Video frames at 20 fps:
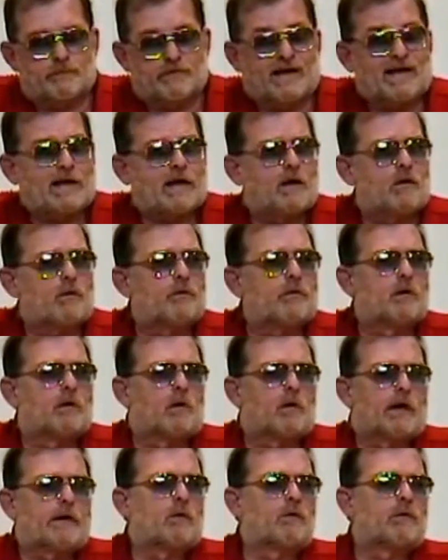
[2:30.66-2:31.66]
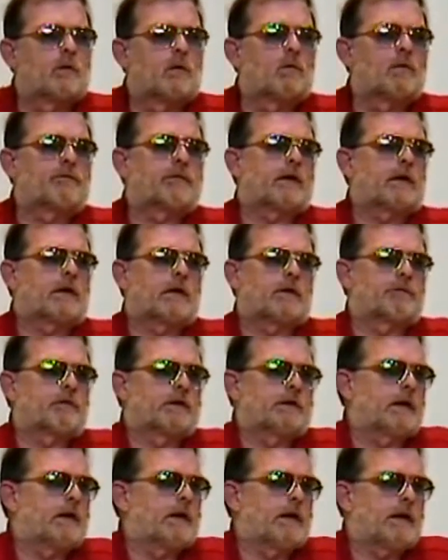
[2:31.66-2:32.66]
That I don't know. I don't know if they
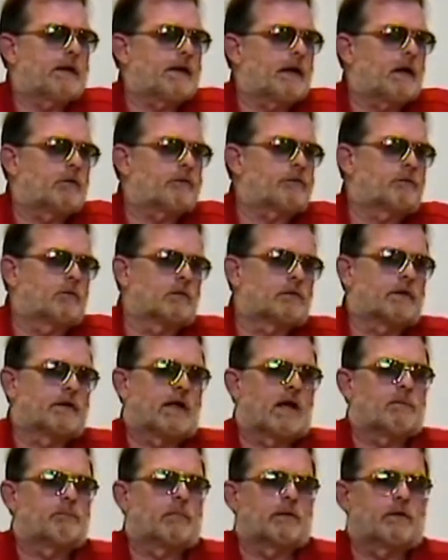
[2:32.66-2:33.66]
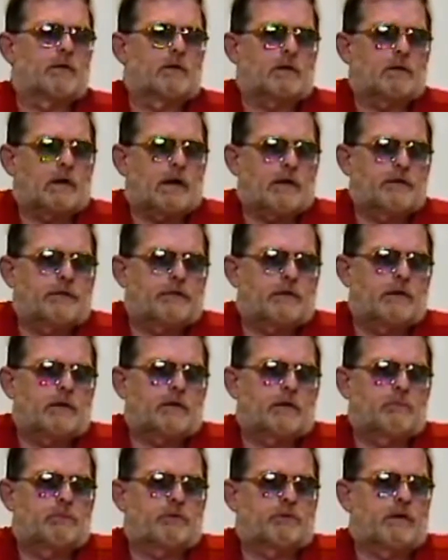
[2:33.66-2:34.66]
did an in-house look or not, but I think
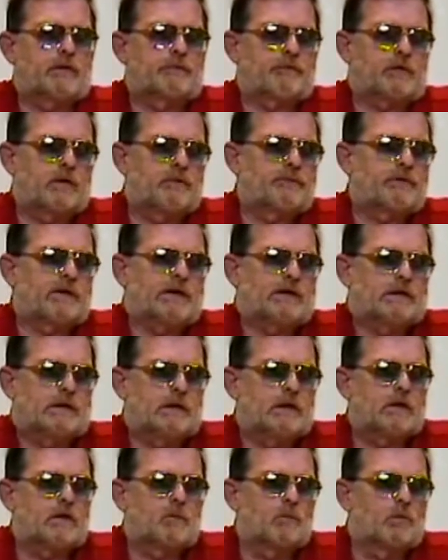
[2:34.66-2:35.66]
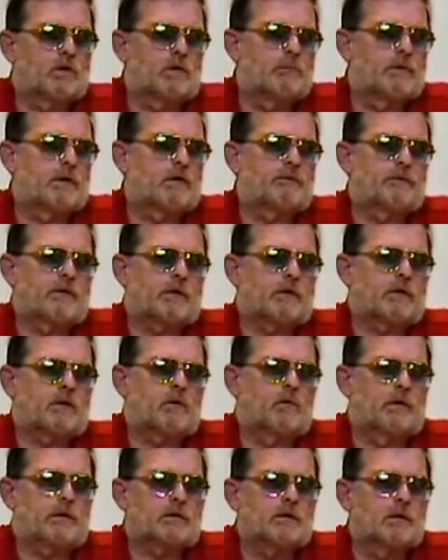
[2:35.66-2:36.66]
it was if they did, it would have been a very
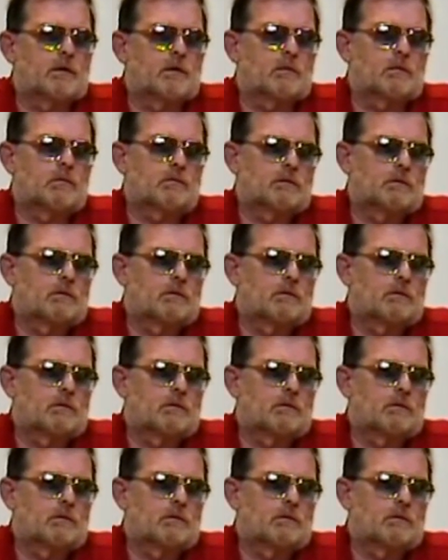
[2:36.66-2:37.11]
quick no